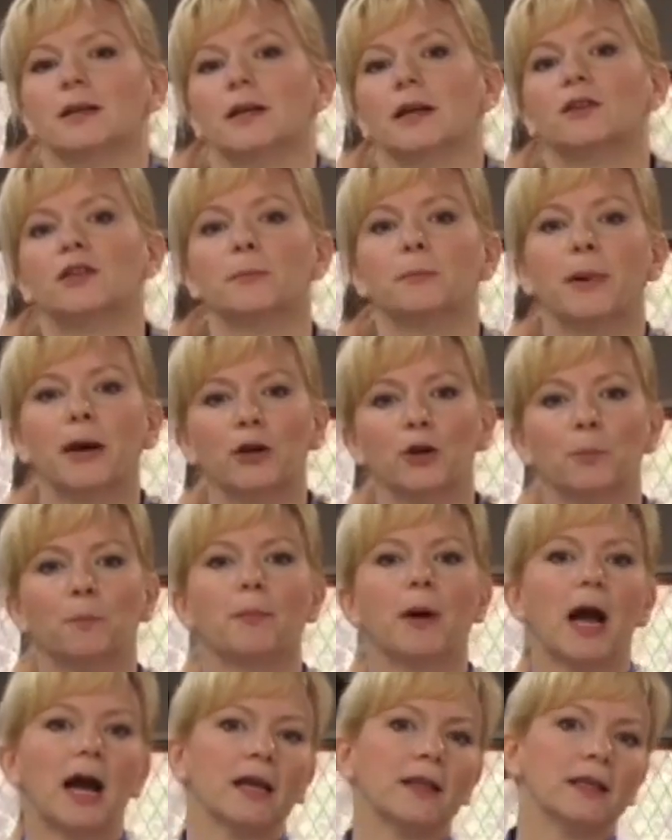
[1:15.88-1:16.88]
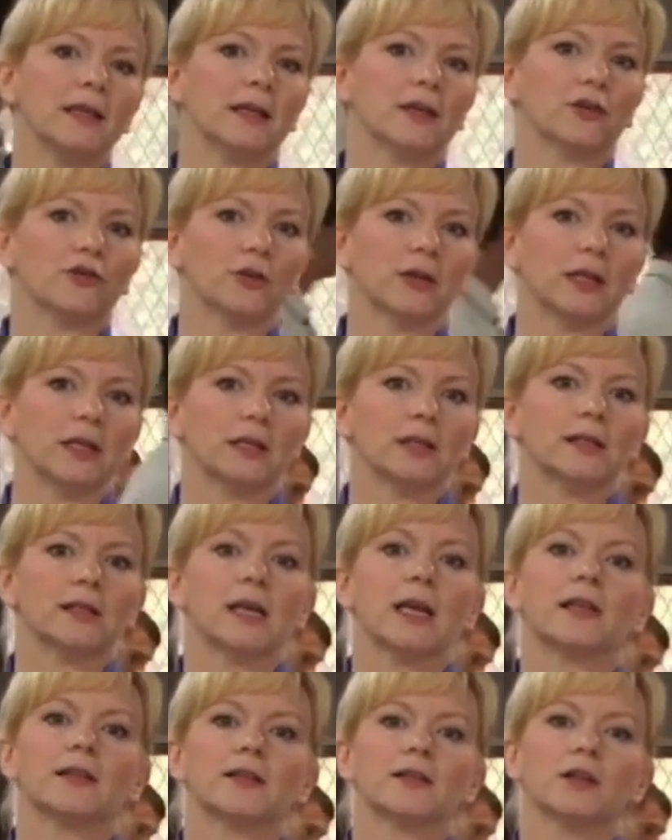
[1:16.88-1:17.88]
Now, to better bind the
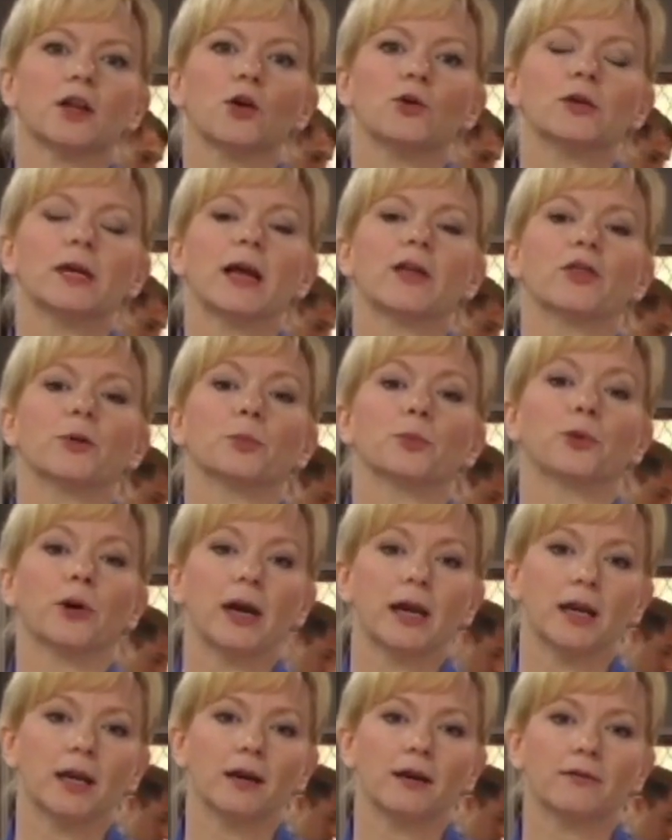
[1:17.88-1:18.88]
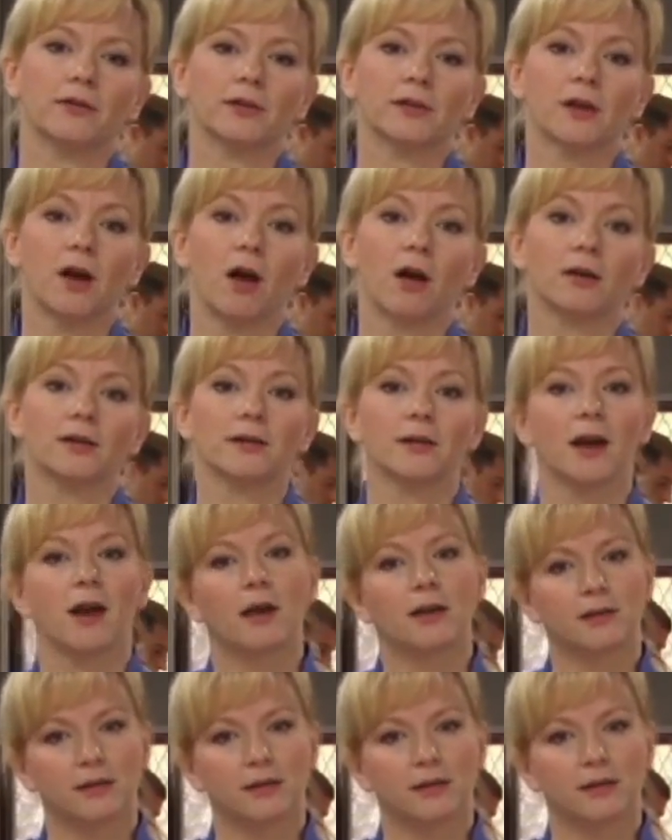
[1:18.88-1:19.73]
ingredients and slow down the breaking of a sauce,